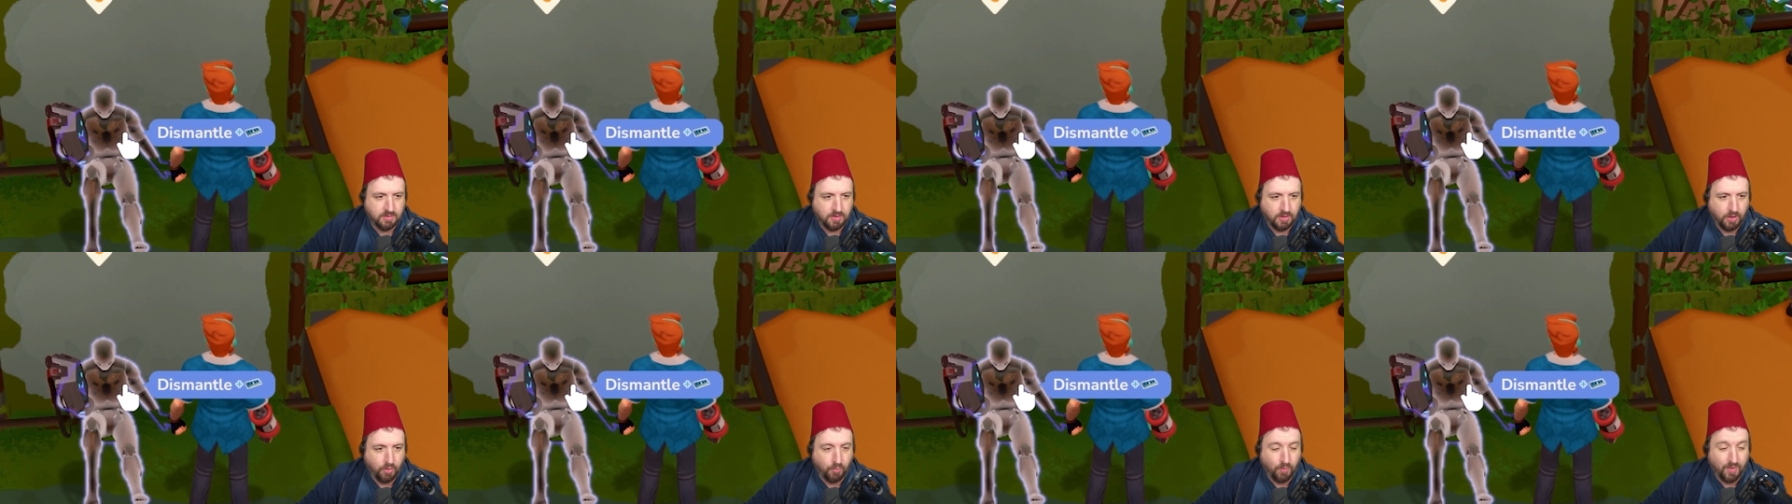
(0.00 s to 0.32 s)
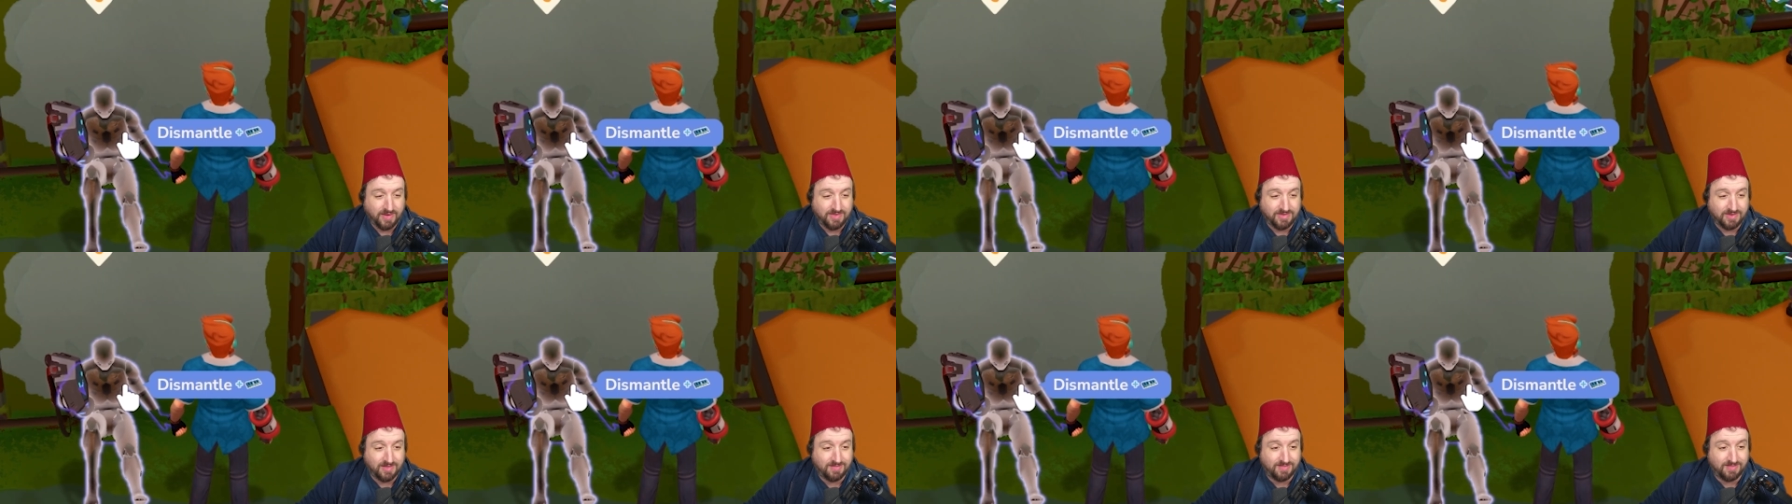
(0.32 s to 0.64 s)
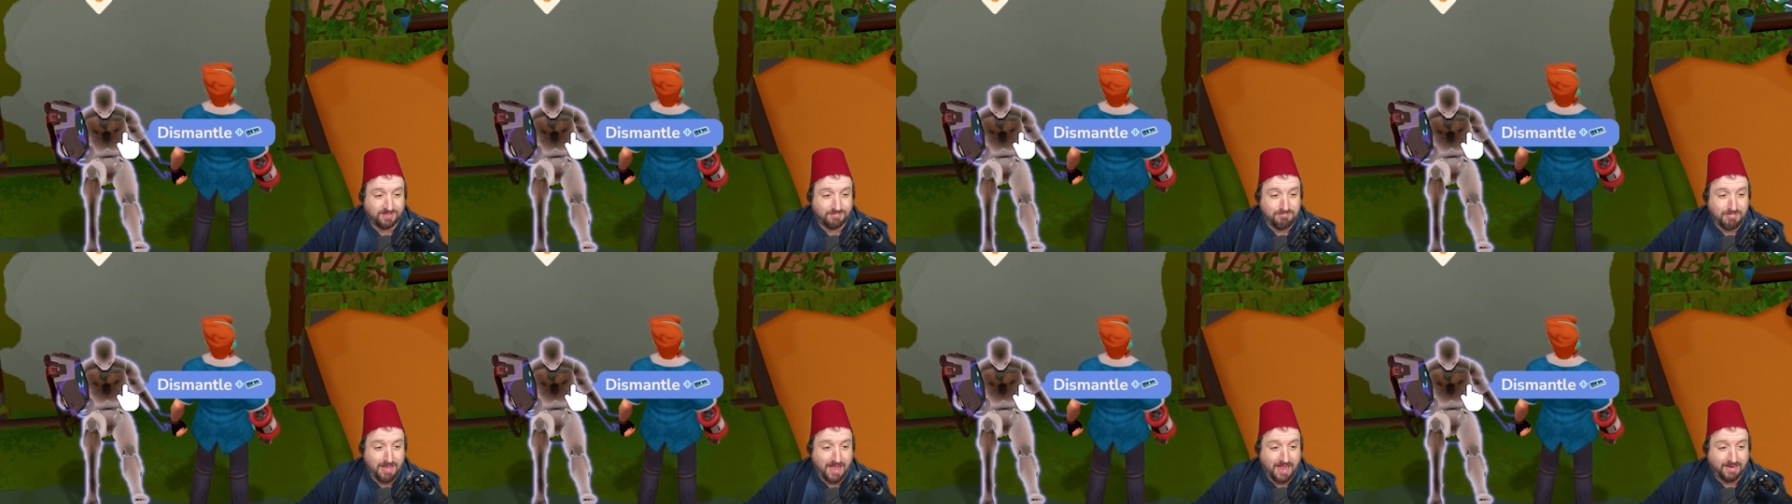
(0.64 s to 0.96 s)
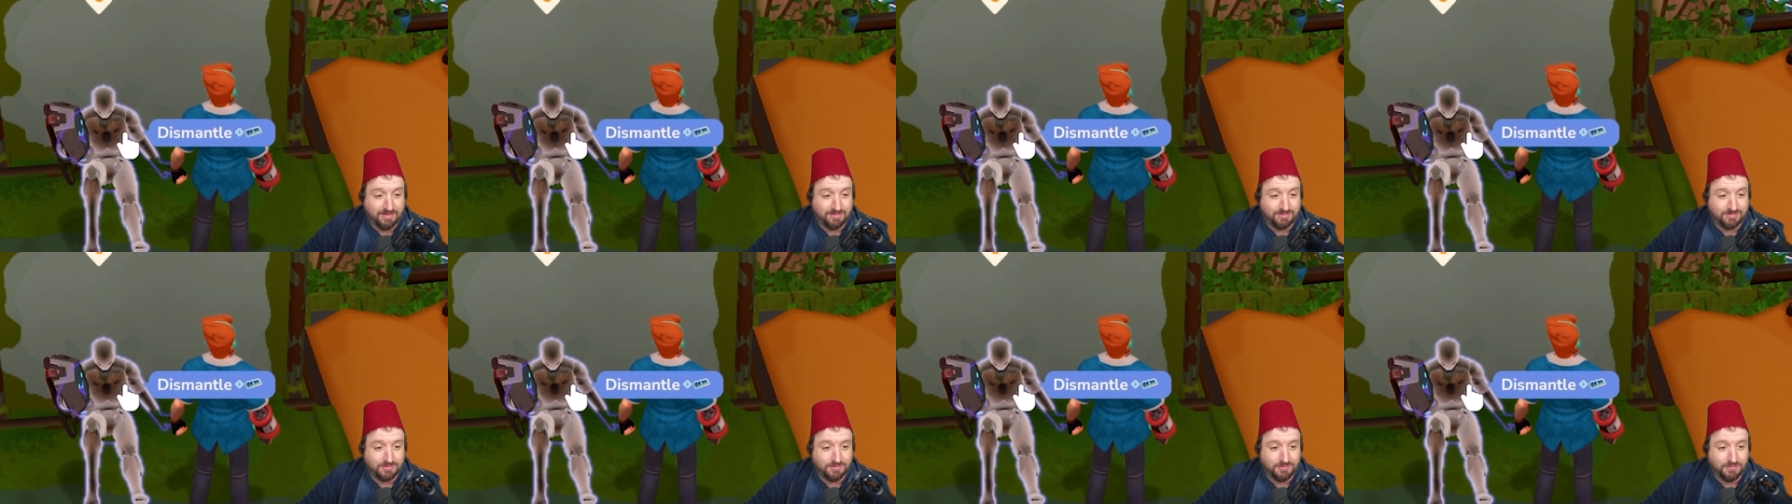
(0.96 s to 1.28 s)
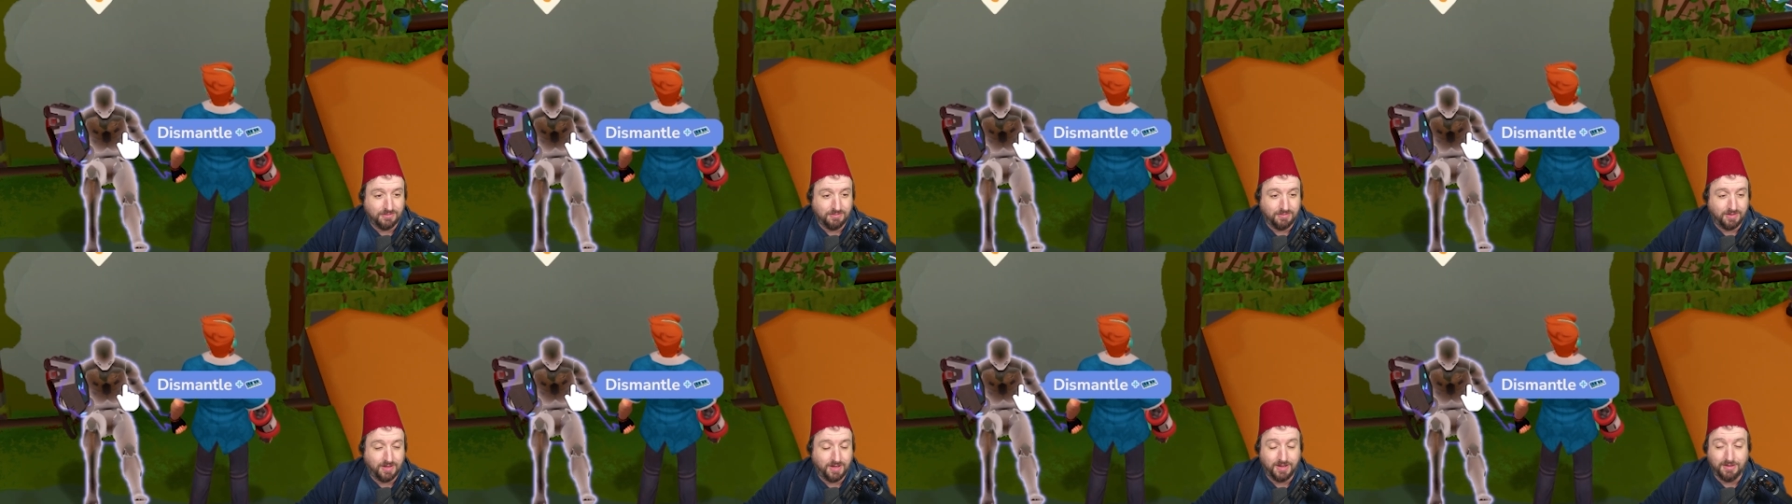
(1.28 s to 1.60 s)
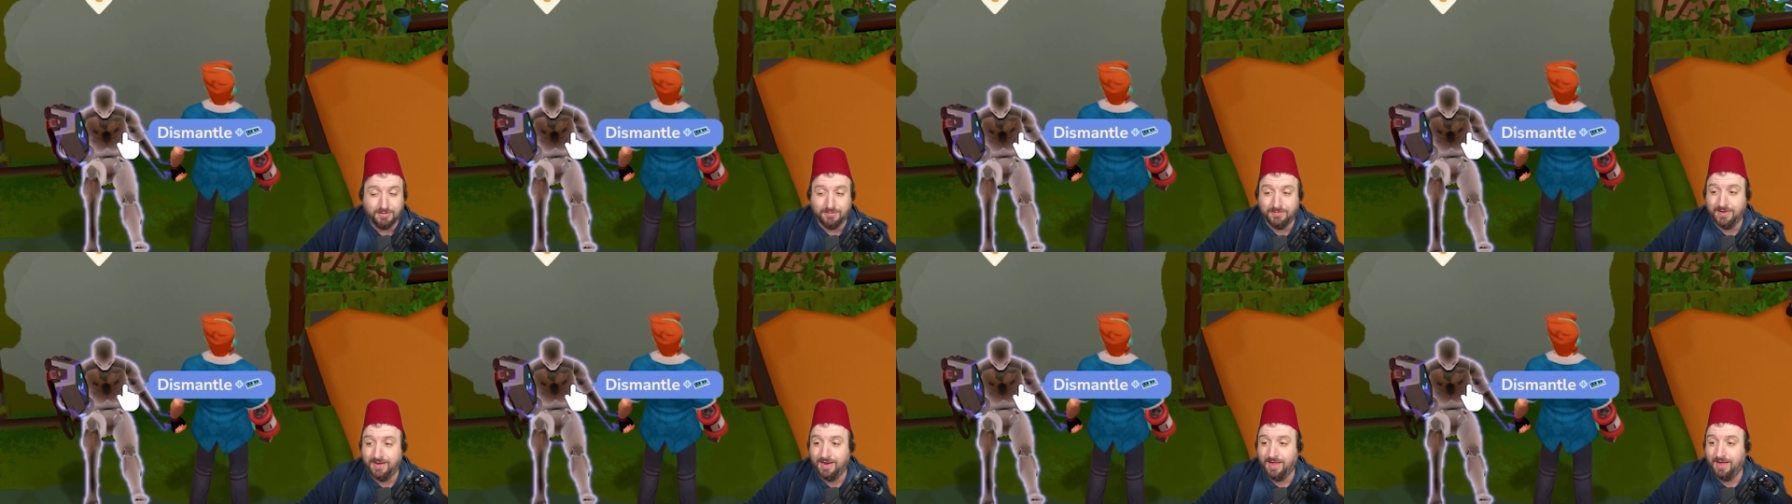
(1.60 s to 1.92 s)
Wait, dismantle?
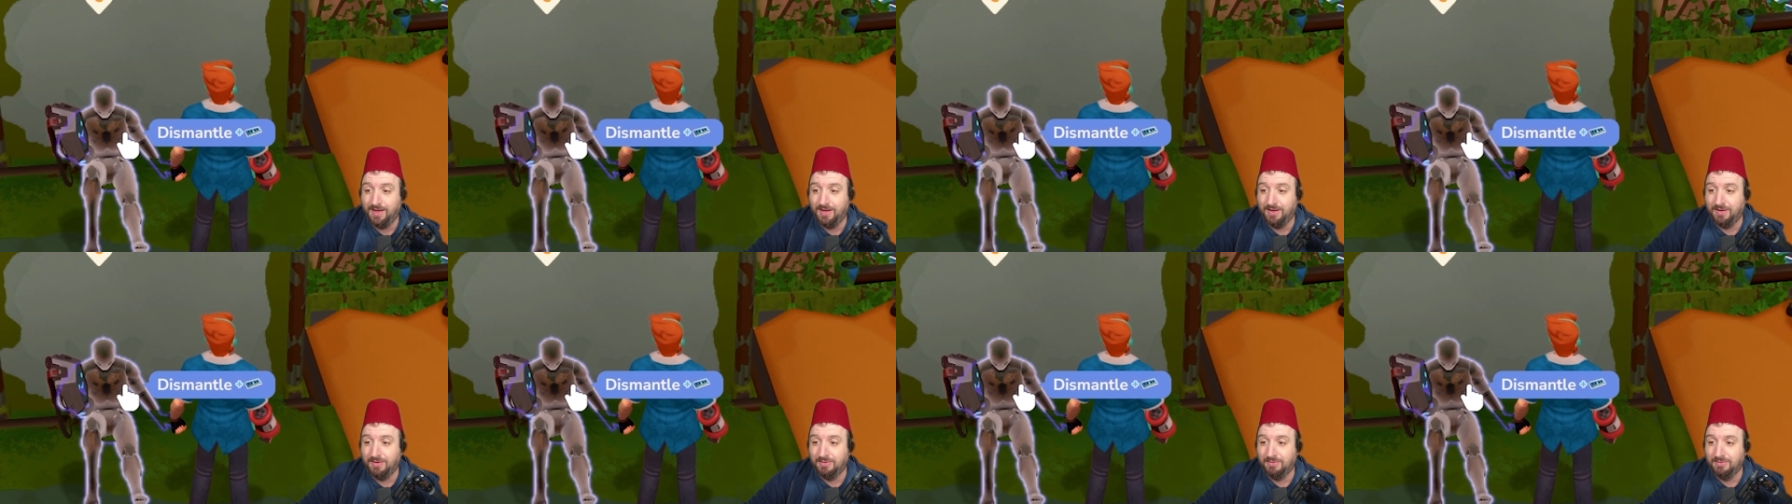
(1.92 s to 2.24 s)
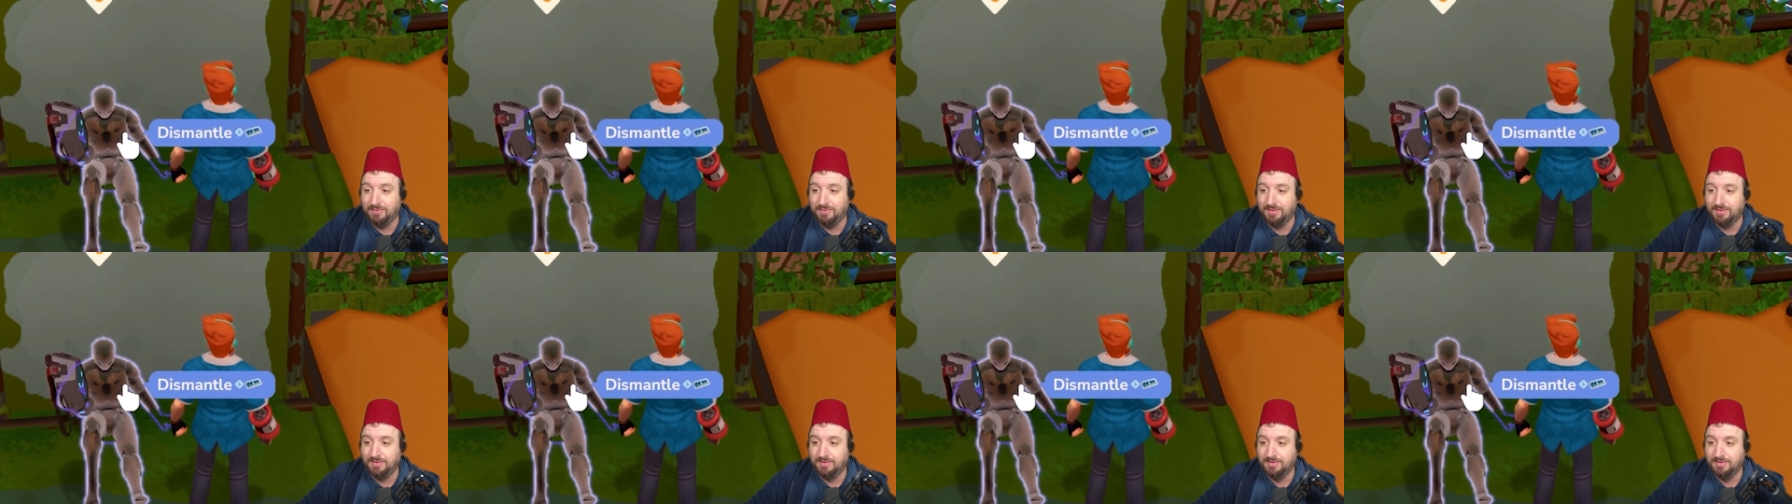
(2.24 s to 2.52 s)
Oh no!